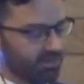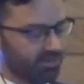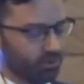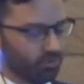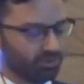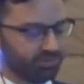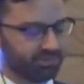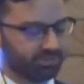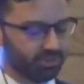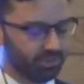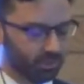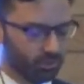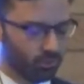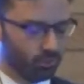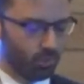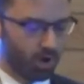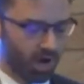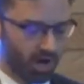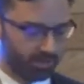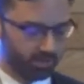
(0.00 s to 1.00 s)
There was
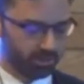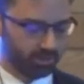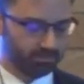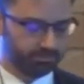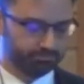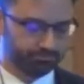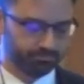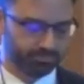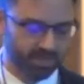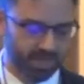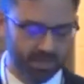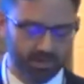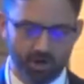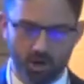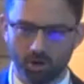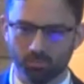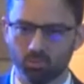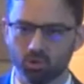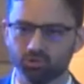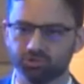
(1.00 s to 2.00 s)
little water
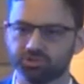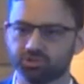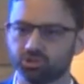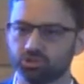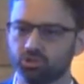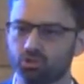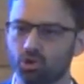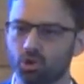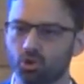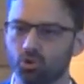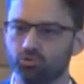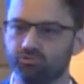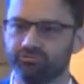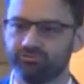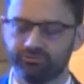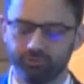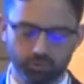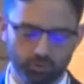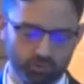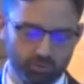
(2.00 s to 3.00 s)
and almost no
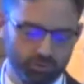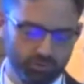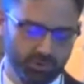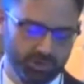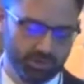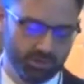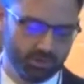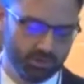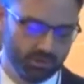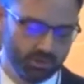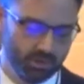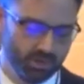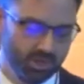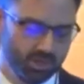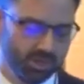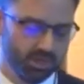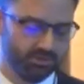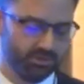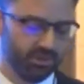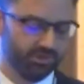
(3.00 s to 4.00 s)
food.
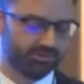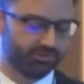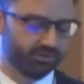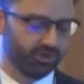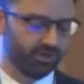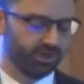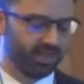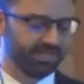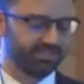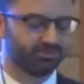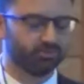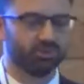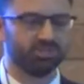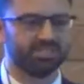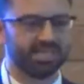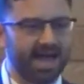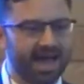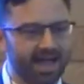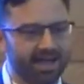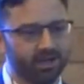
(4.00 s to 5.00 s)
The Israelites were
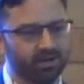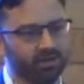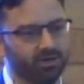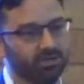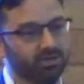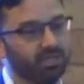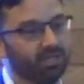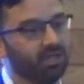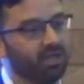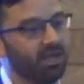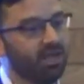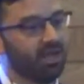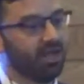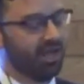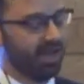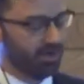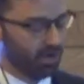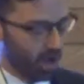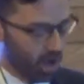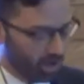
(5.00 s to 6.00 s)
tired
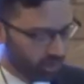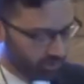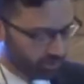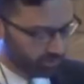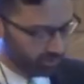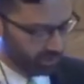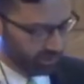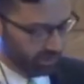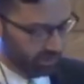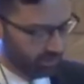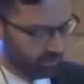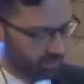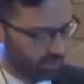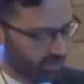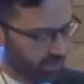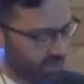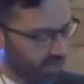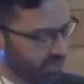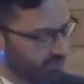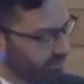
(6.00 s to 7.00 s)
and hungry
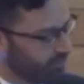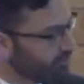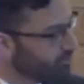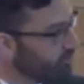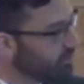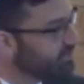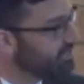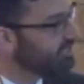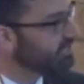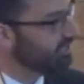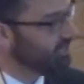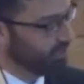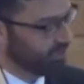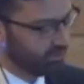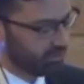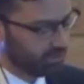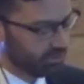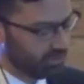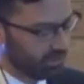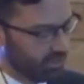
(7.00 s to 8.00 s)
and thirsty
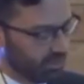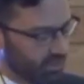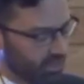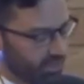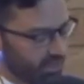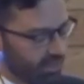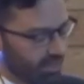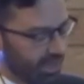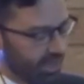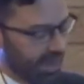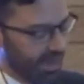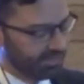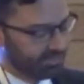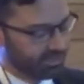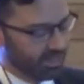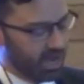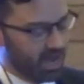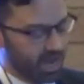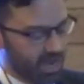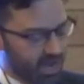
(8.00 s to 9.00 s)

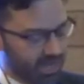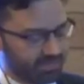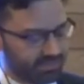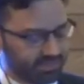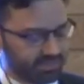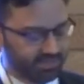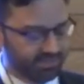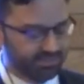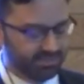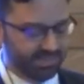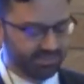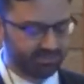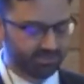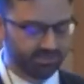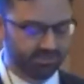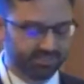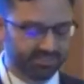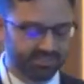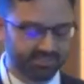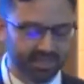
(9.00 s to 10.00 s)
as the hot
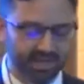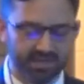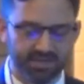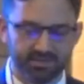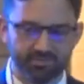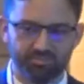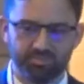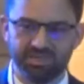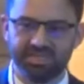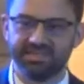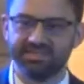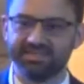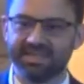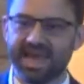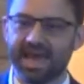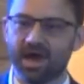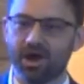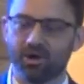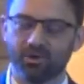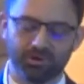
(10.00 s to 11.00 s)
desert sun beat
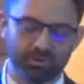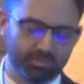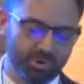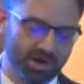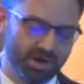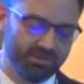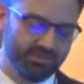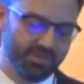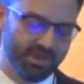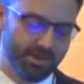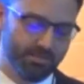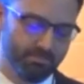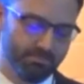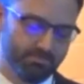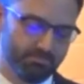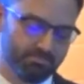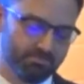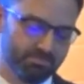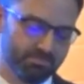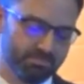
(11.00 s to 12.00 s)
down upon
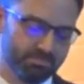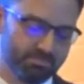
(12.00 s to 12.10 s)
them.